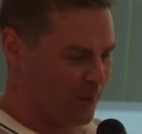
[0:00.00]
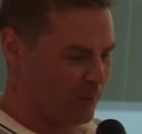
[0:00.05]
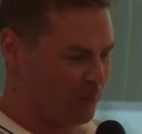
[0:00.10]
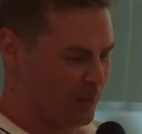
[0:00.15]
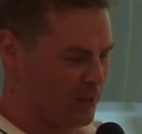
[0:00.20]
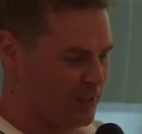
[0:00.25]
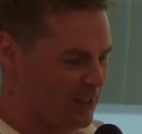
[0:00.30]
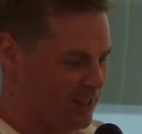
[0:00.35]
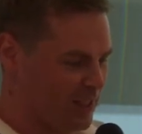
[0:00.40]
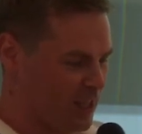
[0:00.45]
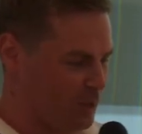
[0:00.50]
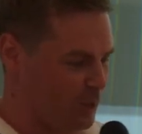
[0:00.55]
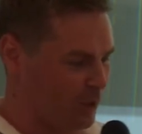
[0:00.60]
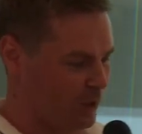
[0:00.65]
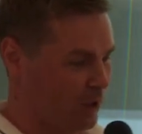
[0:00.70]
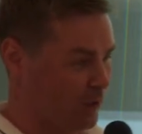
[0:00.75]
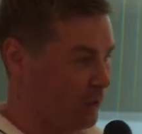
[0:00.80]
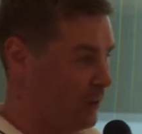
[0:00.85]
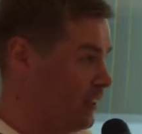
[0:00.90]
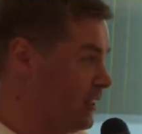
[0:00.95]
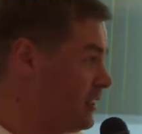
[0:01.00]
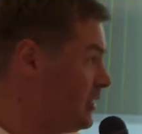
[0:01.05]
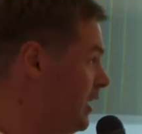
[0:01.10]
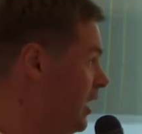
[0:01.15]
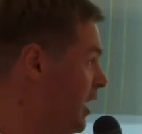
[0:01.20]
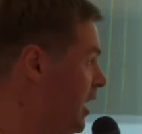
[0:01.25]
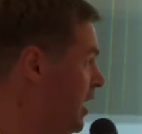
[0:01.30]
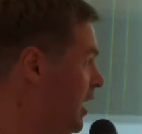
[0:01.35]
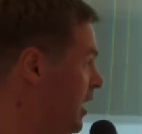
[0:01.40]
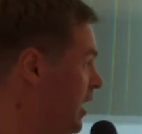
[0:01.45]
business aspect of this.
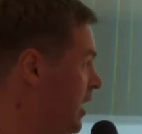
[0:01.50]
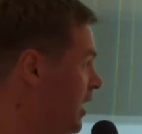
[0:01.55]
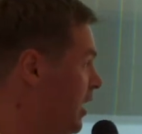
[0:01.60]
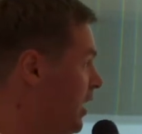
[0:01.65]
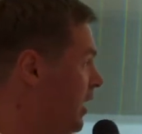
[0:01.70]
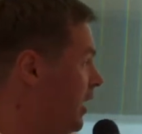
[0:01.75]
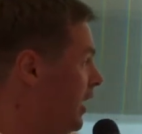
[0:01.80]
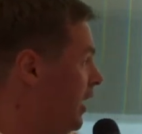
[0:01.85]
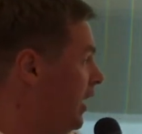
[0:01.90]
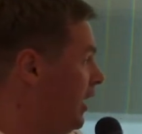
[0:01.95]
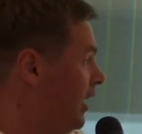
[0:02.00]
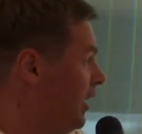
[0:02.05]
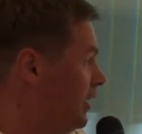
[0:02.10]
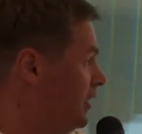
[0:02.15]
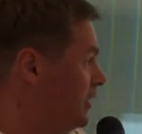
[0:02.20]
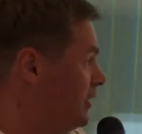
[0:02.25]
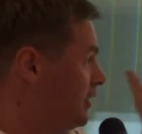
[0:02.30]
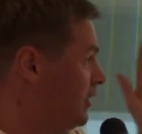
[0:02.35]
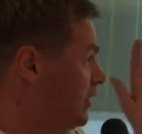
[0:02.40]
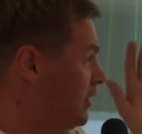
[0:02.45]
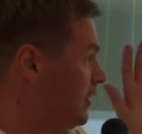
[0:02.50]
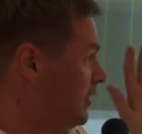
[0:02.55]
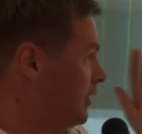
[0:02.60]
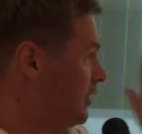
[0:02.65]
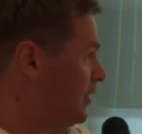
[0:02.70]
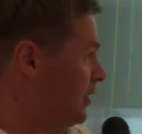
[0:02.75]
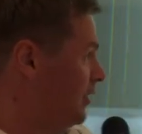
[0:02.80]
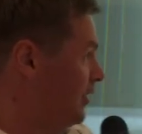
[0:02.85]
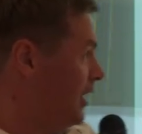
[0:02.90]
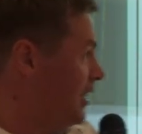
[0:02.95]
And
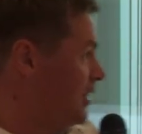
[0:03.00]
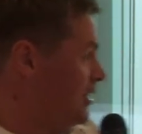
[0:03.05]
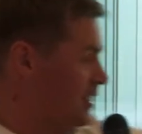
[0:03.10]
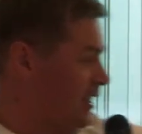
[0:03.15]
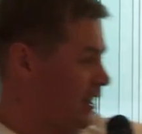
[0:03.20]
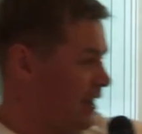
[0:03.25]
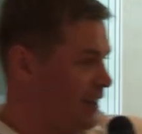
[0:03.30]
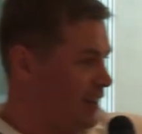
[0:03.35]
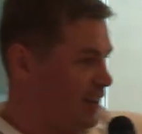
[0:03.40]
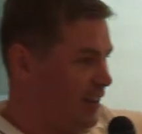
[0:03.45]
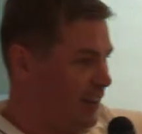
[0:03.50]
that's kind